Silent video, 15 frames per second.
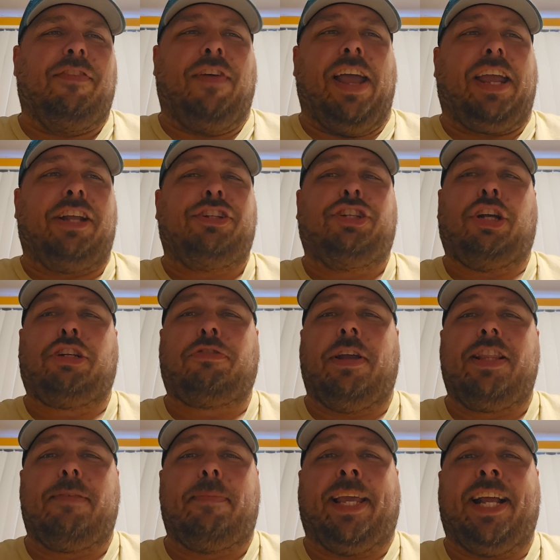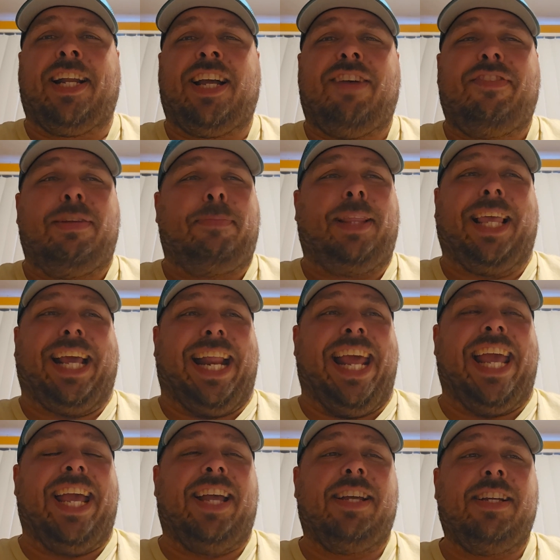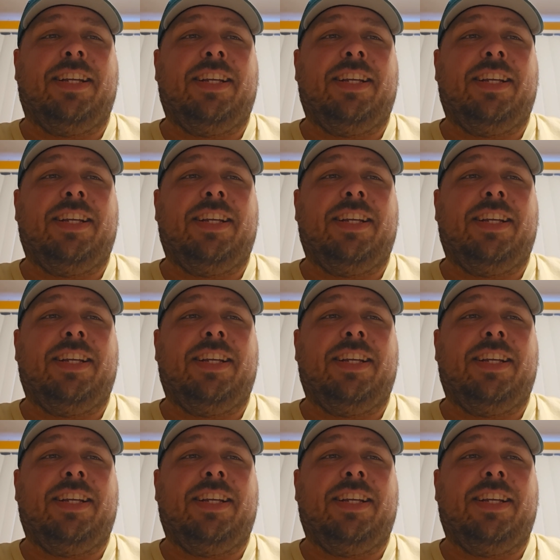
I could just rate the beginning of it, it'd be like an 8.